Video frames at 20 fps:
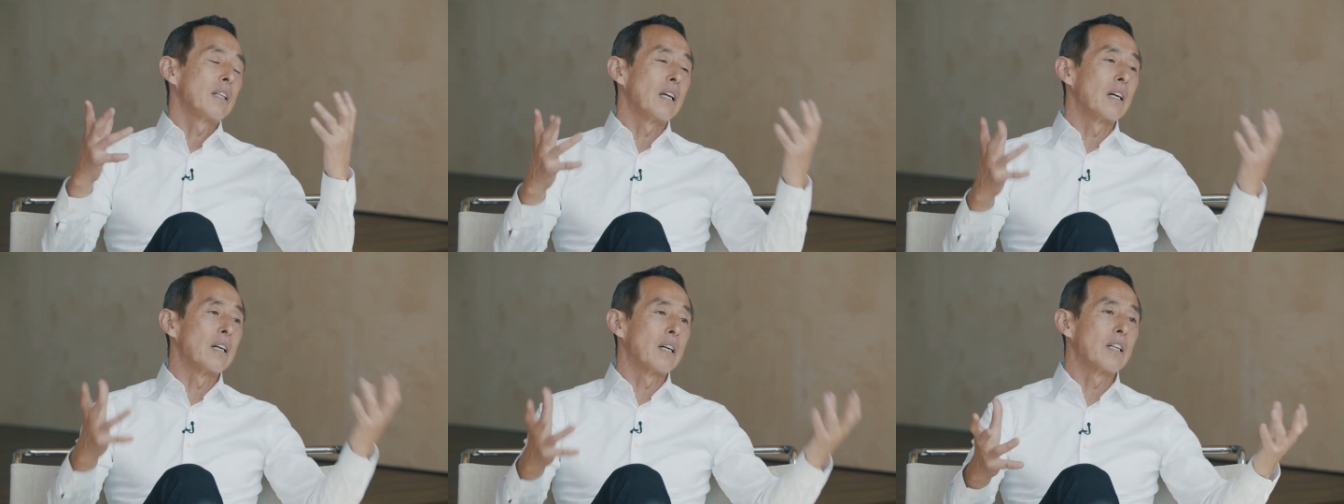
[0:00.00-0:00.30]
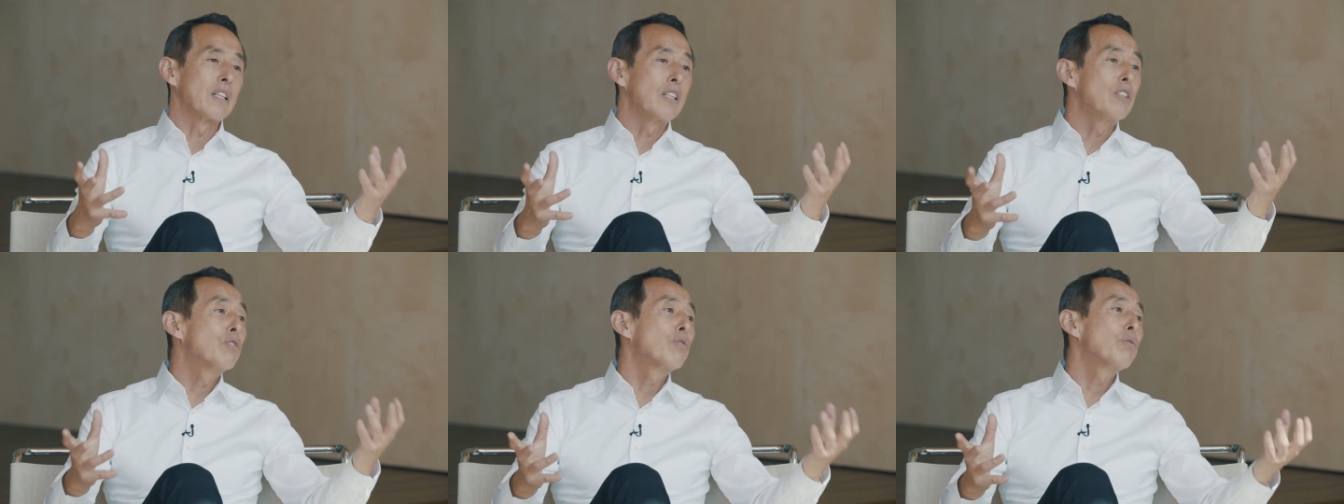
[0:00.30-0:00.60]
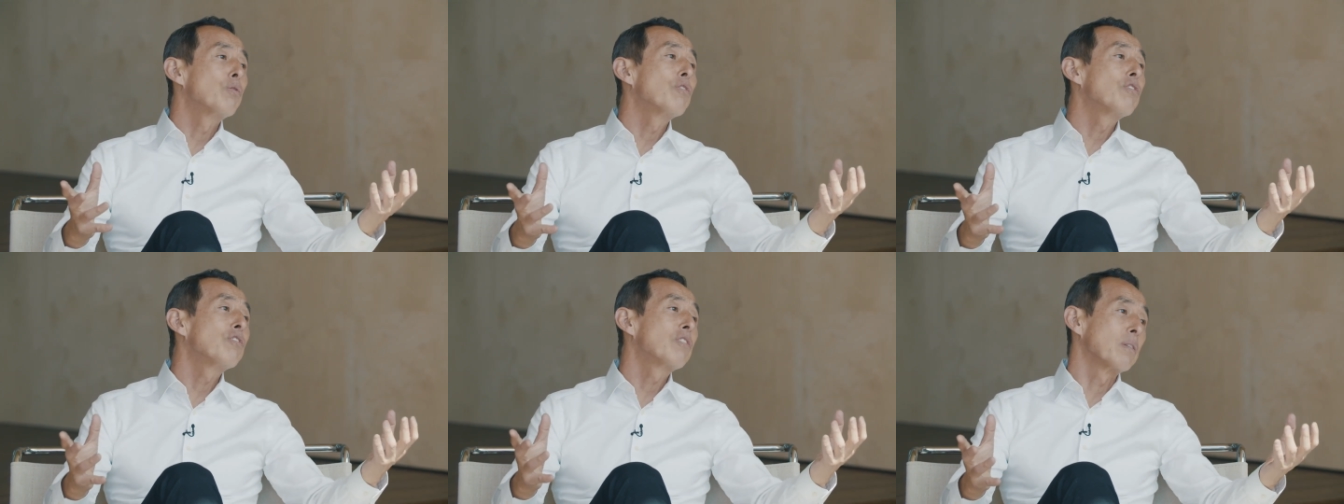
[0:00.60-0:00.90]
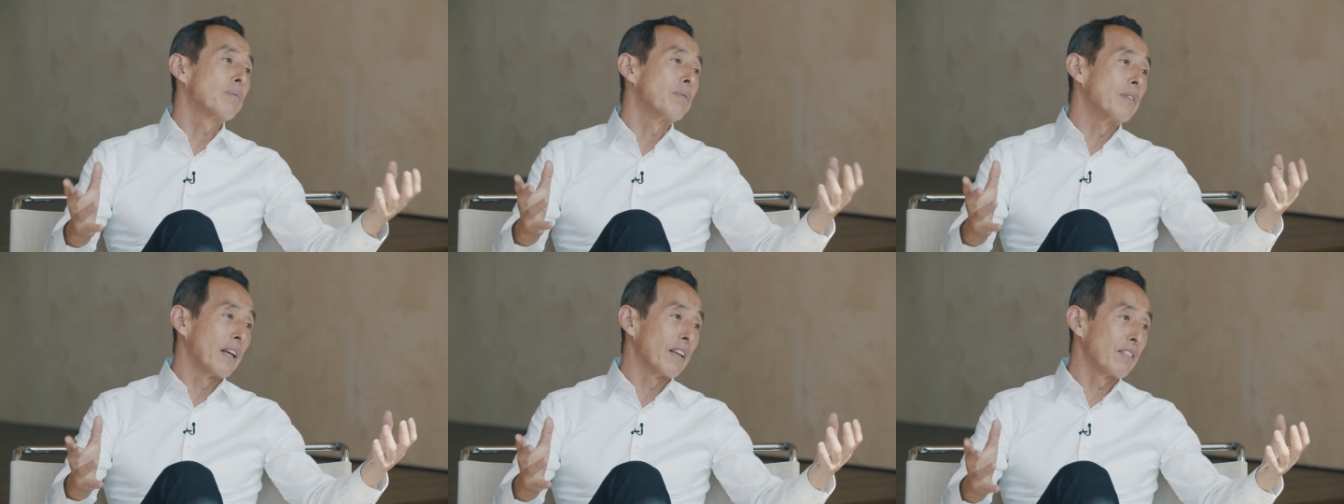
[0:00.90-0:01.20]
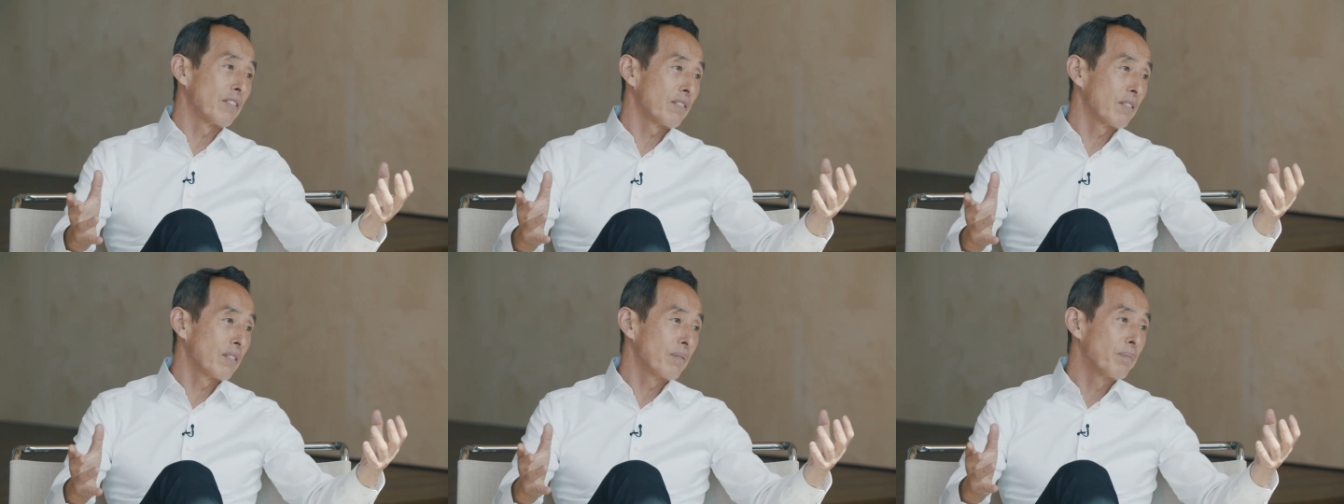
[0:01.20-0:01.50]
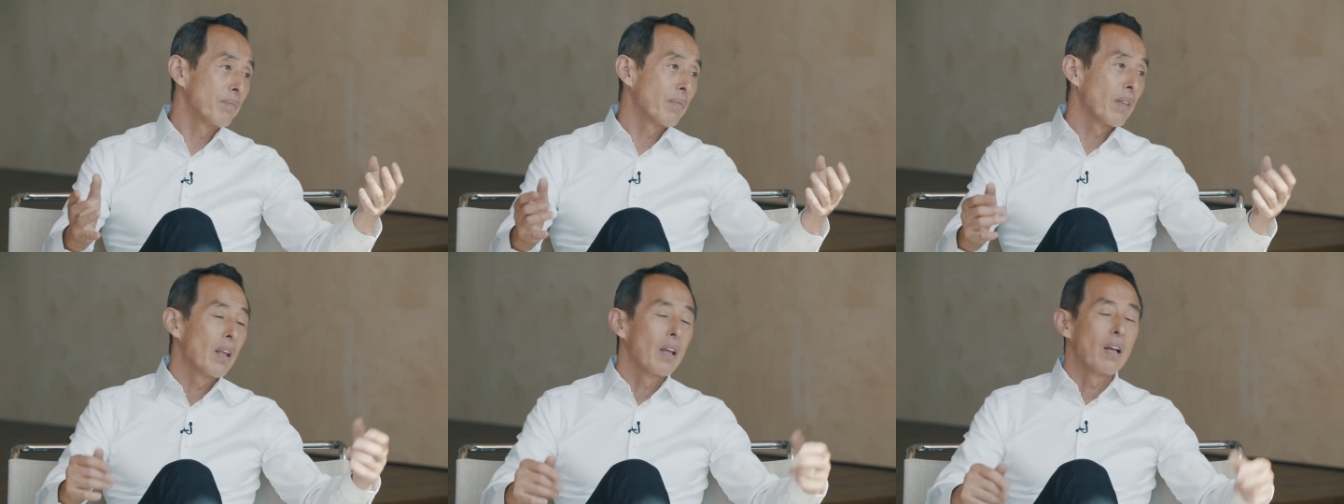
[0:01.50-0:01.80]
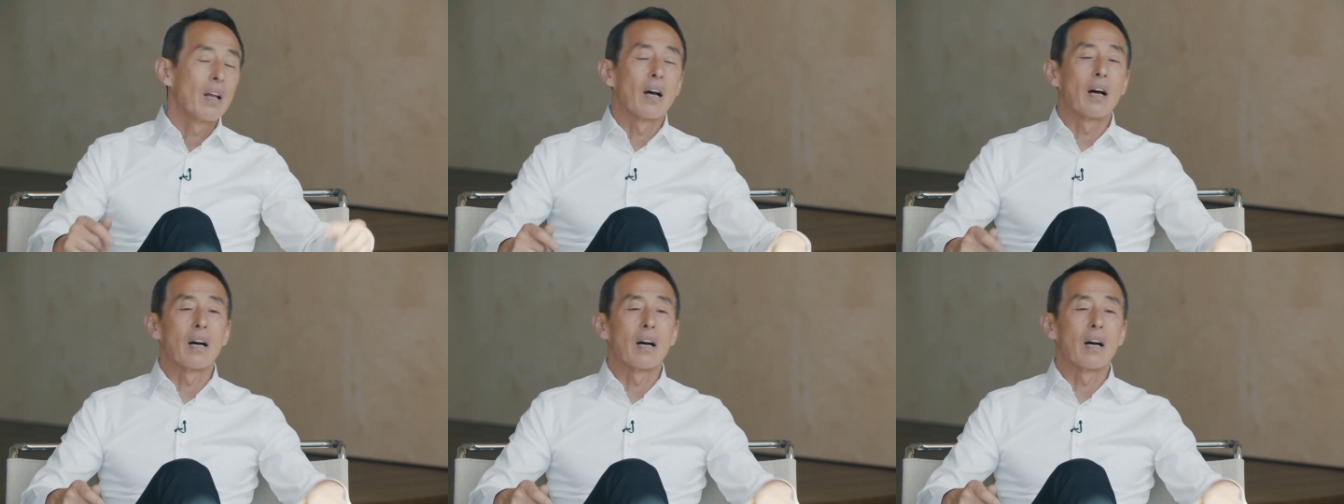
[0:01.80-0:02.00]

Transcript: uh, inclusiveness. Mm.